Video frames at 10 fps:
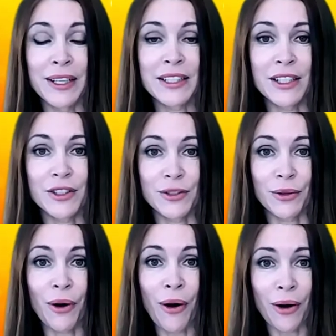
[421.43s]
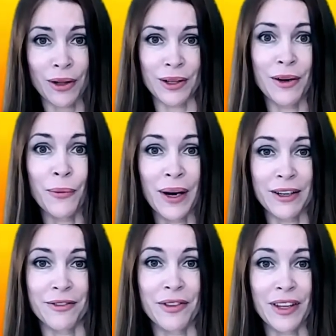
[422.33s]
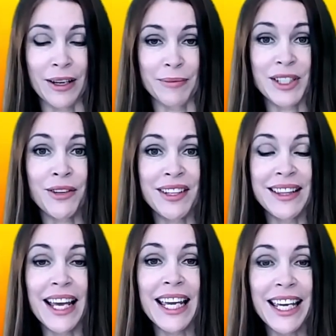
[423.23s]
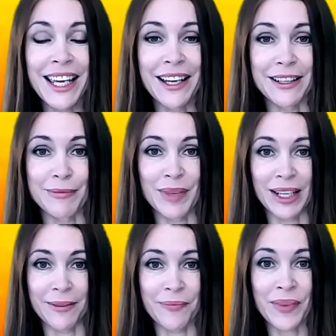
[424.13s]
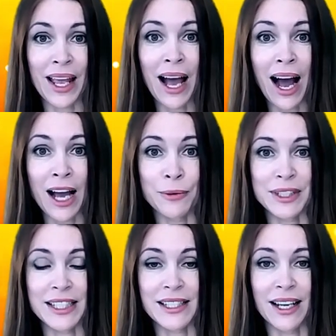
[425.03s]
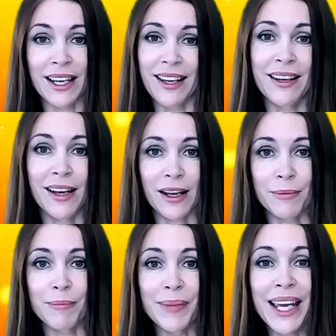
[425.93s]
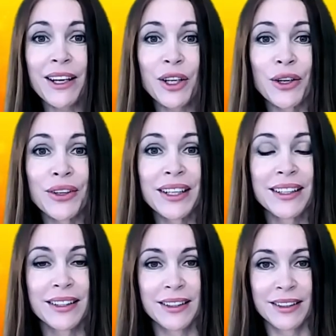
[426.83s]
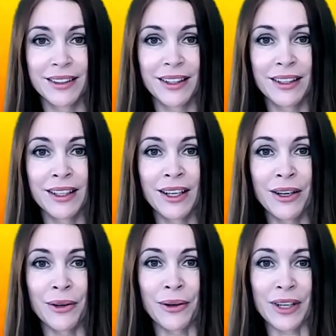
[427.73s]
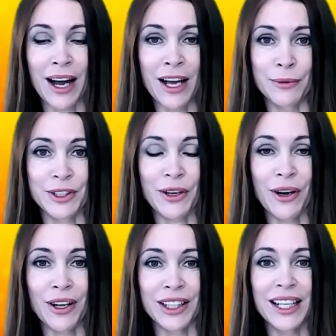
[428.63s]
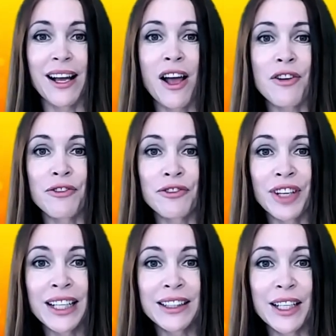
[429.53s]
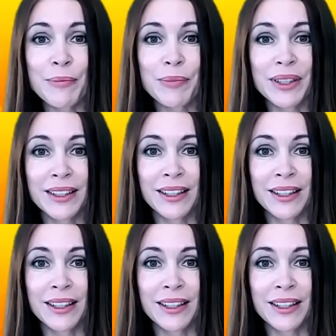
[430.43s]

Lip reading: wanted to call one of them so that they hear me, I would say, Miku, or I would call Philip,